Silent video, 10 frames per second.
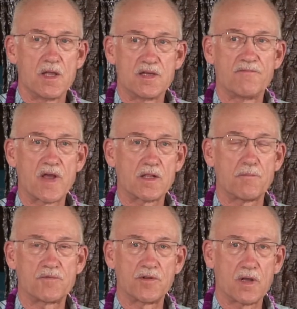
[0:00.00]

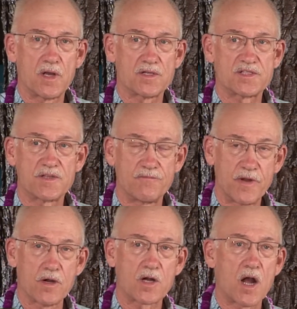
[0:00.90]
developed
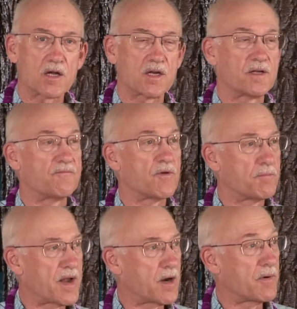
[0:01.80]
severe cognitive
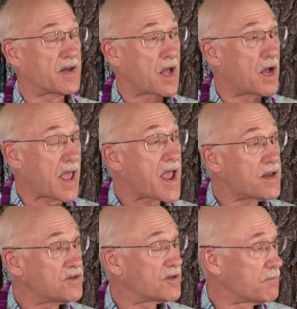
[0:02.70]
impairment
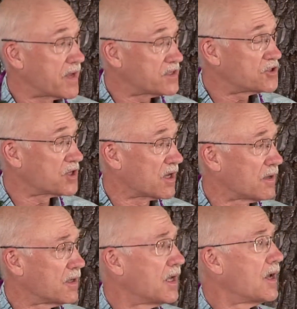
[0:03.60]
and dementia
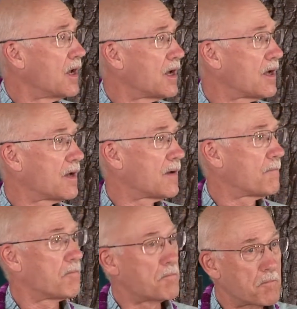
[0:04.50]

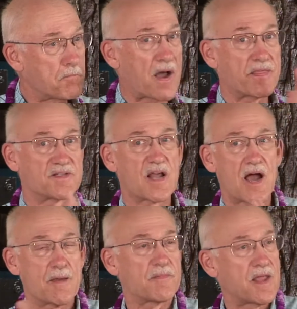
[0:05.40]
by the
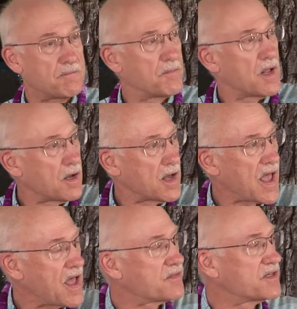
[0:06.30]
time they
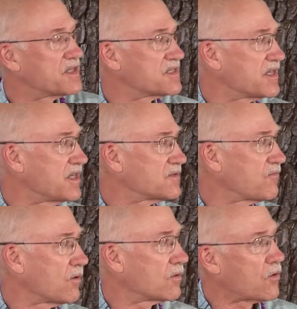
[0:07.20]
had the disease
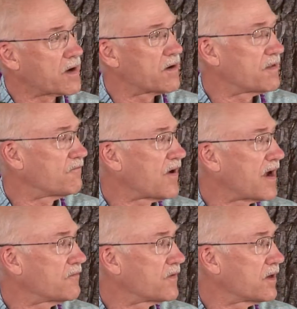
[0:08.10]
for greater than
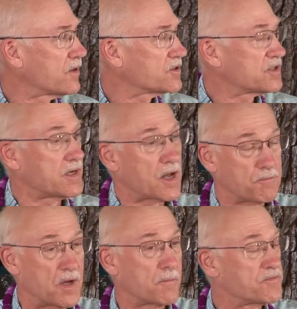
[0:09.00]
5 years and
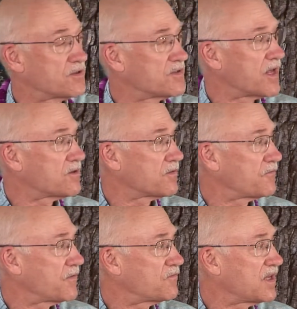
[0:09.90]
up to 10 to
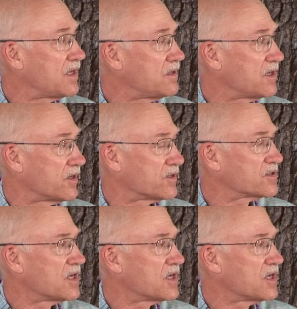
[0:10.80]
15 years.